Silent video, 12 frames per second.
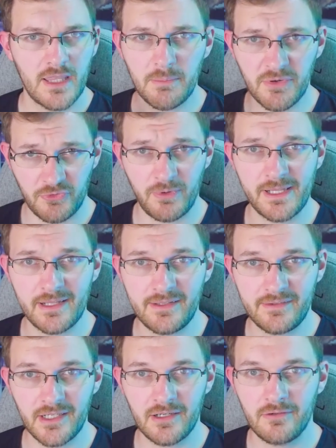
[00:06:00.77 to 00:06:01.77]
Number three on the
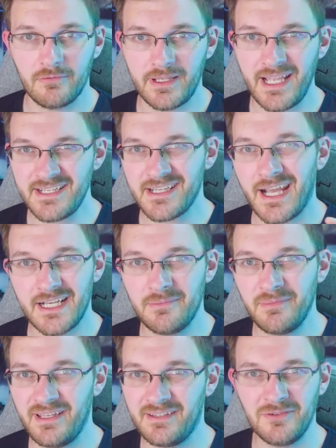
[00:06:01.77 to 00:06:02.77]
list here, each
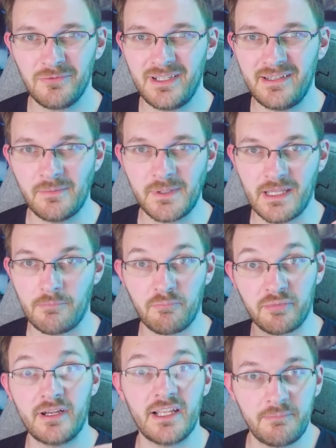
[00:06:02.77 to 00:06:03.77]
item isn't really something
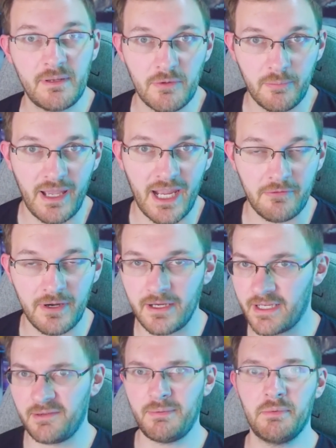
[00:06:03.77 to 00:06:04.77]
that brings people back, right?
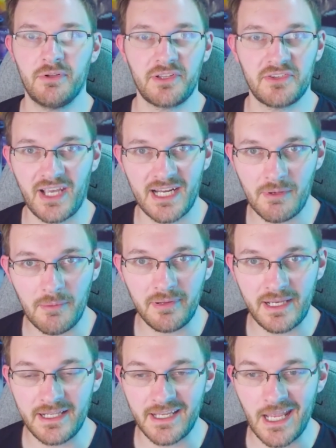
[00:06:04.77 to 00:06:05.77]
It gets people excited about
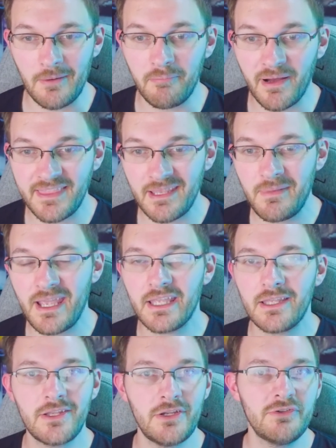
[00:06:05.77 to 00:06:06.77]
playing the game, but they make
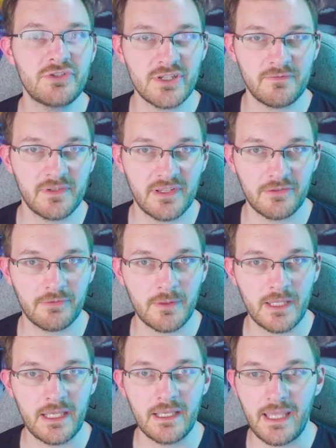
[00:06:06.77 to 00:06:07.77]
huge differences
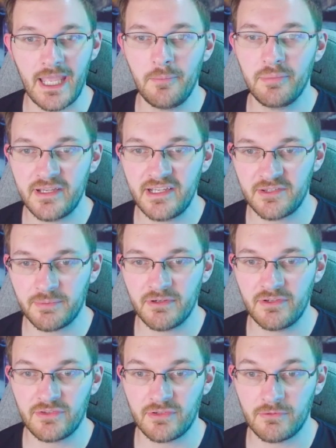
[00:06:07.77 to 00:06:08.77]
from the gameplay
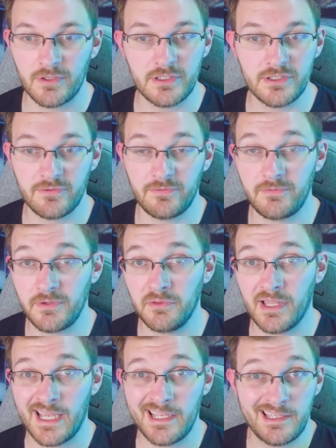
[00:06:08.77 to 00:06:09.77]
experience to where you just feel
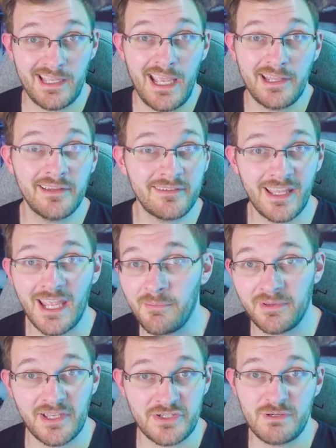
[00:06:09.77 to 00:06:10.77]
like, hey, this
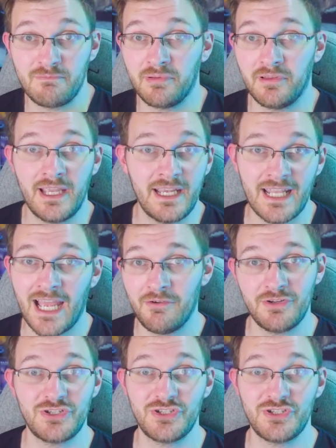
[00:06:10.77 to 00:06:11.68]
game is actually playing how it